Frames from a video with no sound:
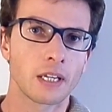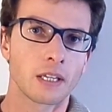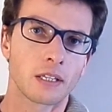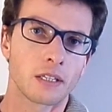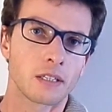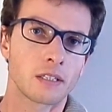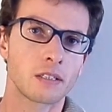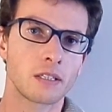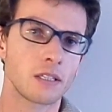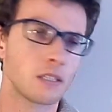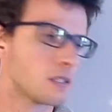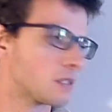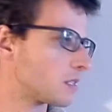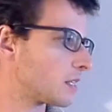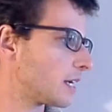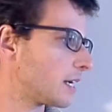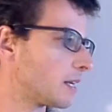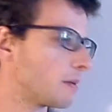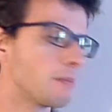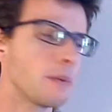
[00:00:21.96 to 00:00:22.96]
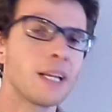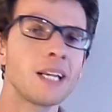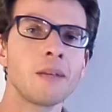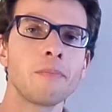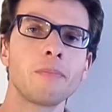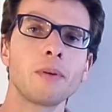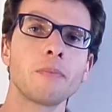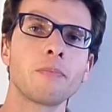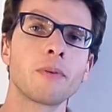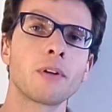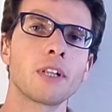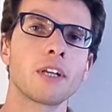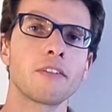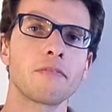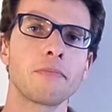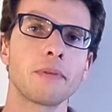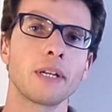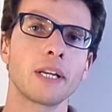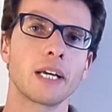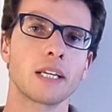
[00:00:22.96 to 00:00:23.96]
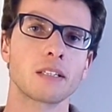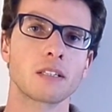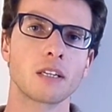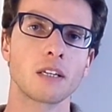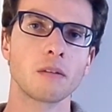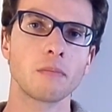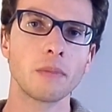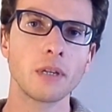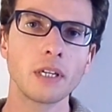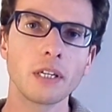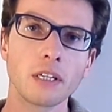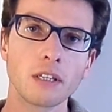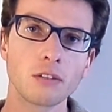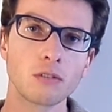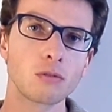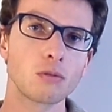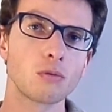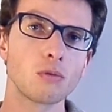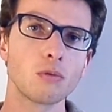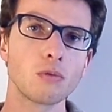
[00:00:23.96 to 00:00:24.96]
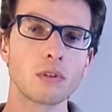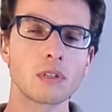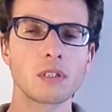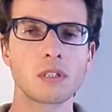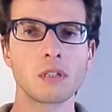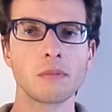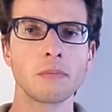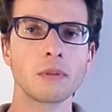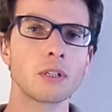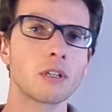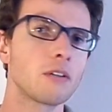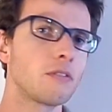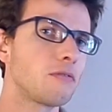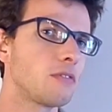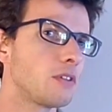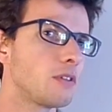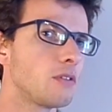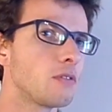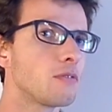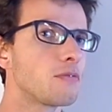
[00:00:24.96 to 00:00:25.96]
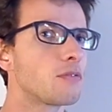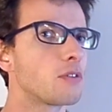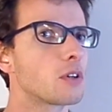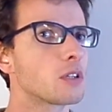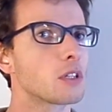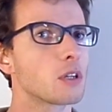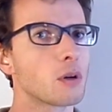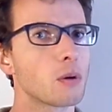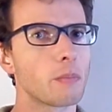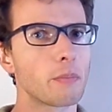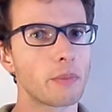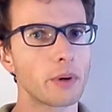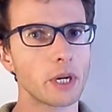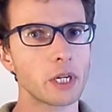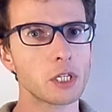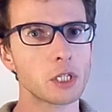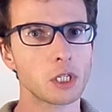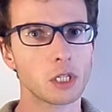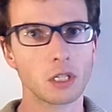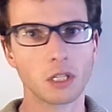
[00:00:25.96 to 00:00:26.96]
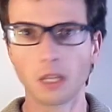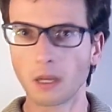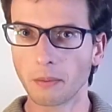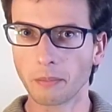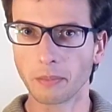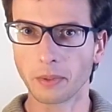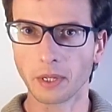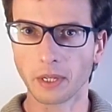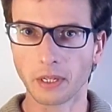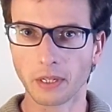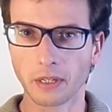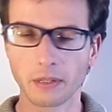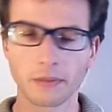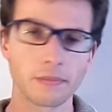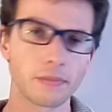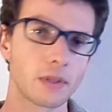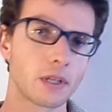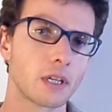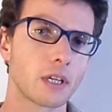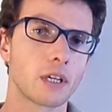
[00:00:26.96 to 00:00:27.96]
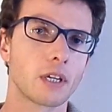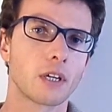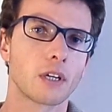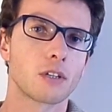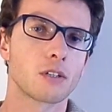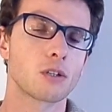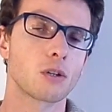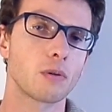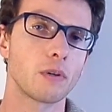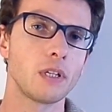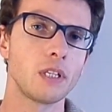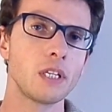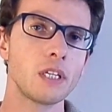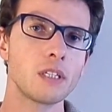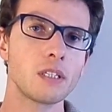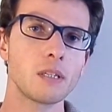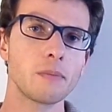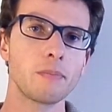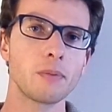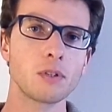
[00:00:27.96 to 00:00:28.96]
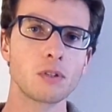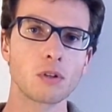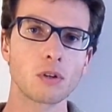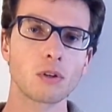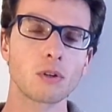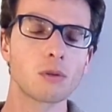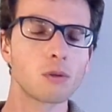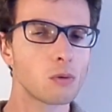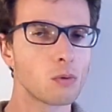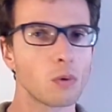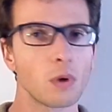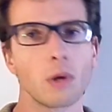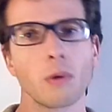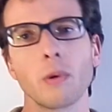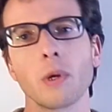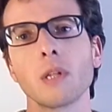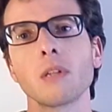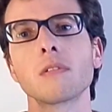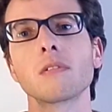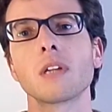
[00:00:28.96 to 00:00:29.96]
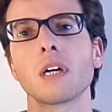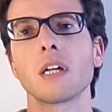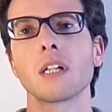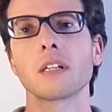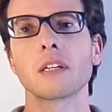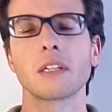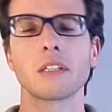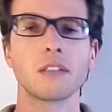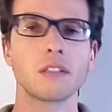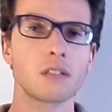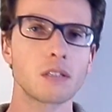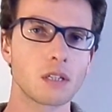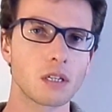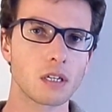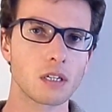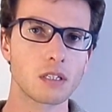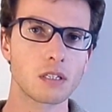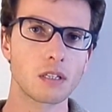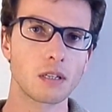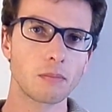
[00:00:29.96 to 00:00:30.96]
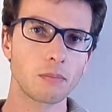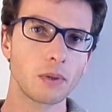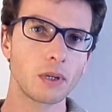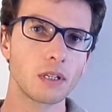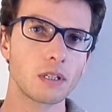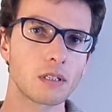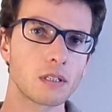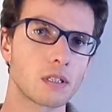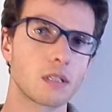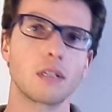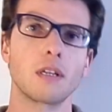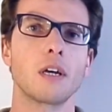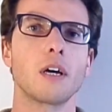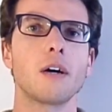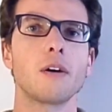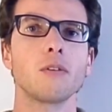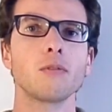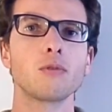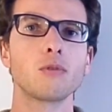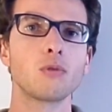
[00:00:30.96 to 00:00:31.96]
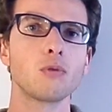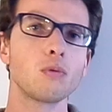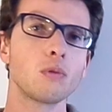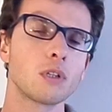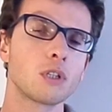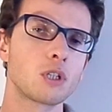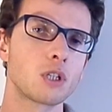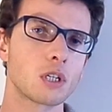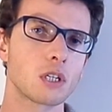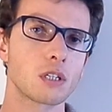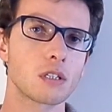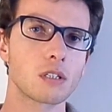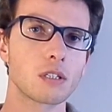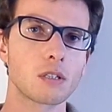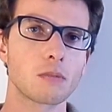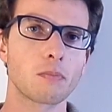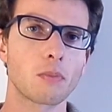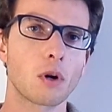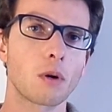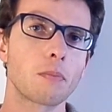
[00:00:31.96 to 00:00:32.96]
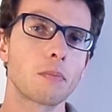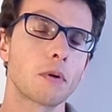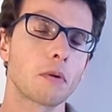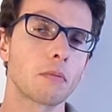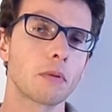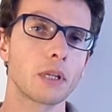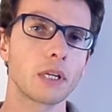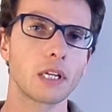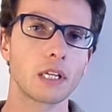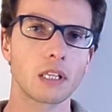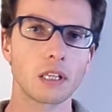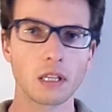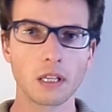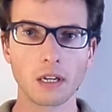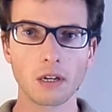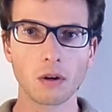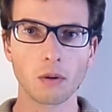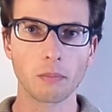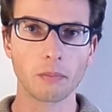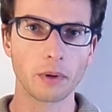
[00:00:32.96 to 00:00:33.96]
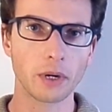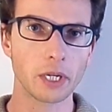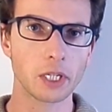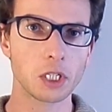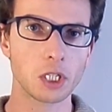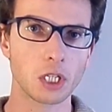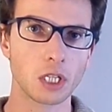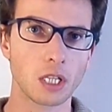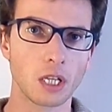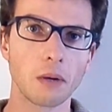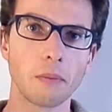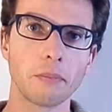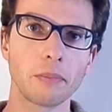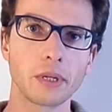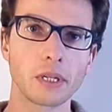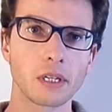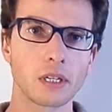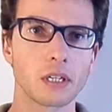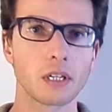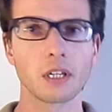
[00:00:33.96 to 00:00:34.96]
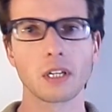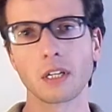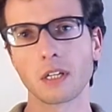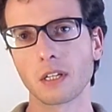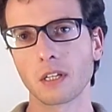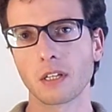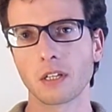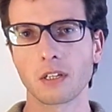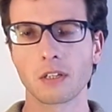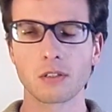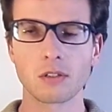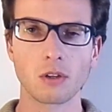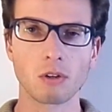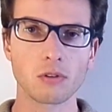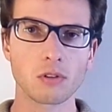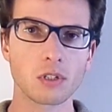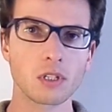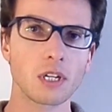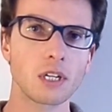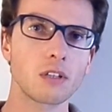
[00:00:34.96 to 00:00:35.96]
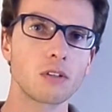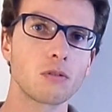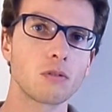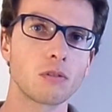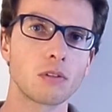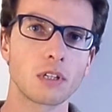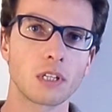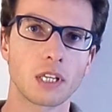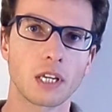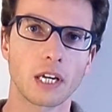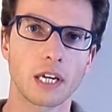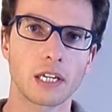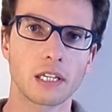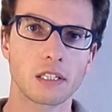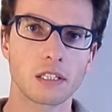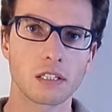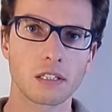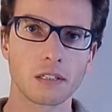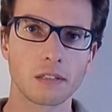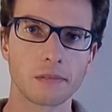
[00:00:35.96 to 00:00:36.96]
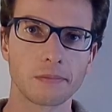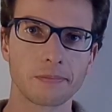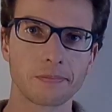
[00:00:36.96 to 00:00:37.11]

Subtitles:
Since then, many people have been asking me to do a similar video for the compression damping. So in this episode, we will talk and discuss a bit how to adjust properly the compression damping. So stay tuned guys.